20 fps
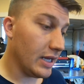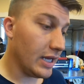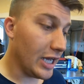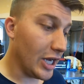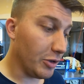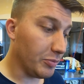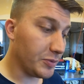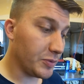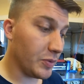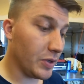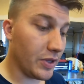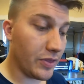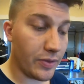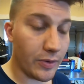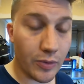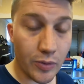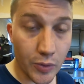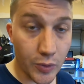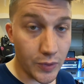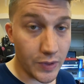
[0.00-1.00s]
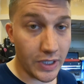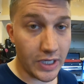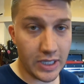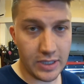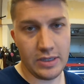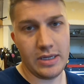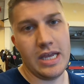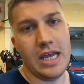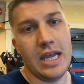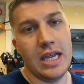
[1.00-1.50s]
helps with cruising
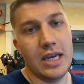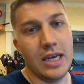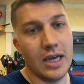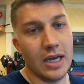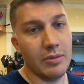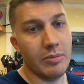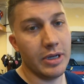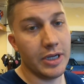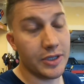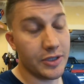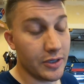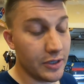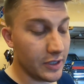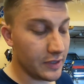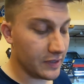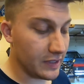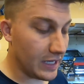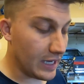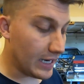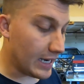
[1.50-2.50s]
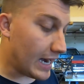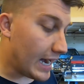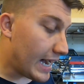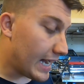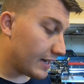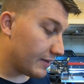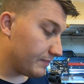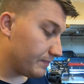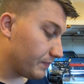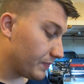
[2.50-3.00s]
it and making sure it doesn't get
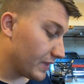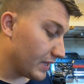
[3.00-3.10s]
hot.